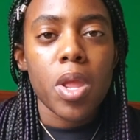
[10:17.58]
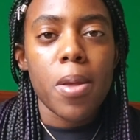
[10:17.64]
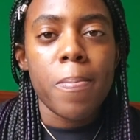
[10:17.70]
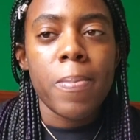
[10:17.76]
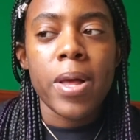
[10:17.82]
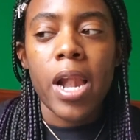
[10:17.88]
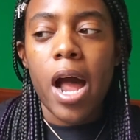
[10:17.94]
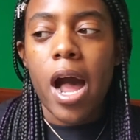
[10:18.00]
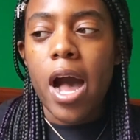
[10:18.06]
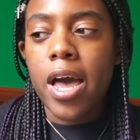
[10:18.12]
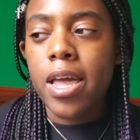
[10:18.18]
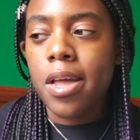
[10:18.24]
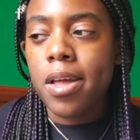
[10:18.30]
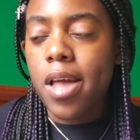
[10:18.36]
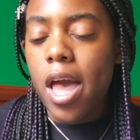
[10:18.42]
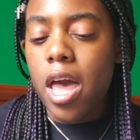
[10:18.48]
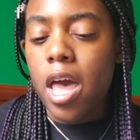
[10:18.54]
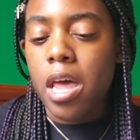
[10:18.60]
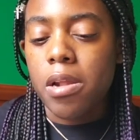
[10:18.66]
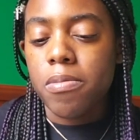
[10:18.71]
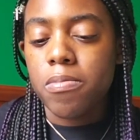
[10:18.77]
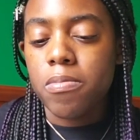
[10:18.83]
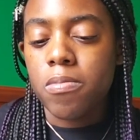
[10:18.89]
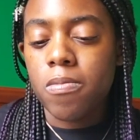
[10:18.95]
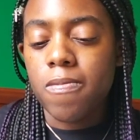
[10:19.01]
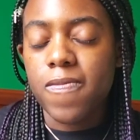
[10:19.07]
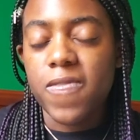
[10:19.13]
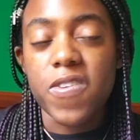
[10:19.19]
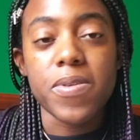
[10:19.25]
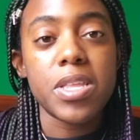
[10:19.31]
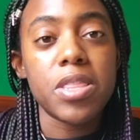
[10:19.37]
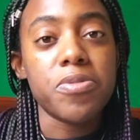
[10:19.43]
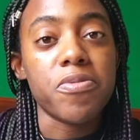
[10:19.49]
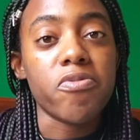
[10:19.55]
But I had very
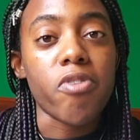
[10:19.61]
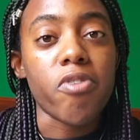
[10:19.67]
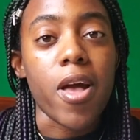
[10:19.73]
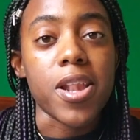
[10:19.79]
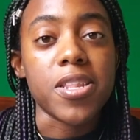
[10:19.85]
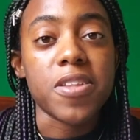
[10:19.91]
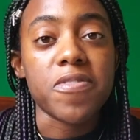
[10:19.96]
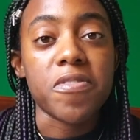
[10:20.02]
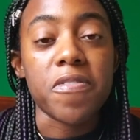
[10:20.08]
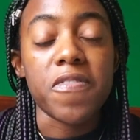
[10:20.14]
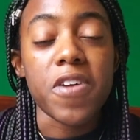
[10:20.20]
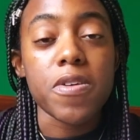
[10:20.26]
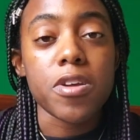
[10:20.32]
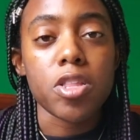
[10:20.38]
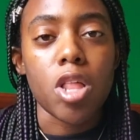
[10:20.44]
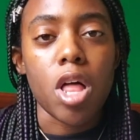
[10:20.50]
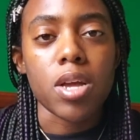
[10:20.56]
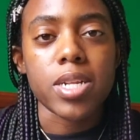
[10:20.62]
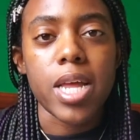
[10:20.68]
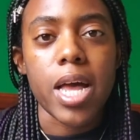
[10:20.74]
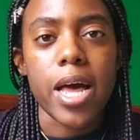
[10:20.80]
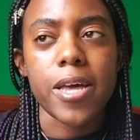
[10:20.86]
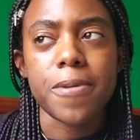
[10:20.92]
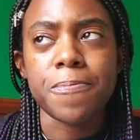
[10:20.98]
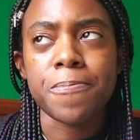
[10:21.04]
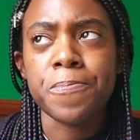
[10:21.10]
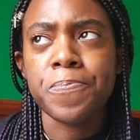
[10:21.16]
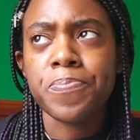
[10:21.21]
little friends for a very long time.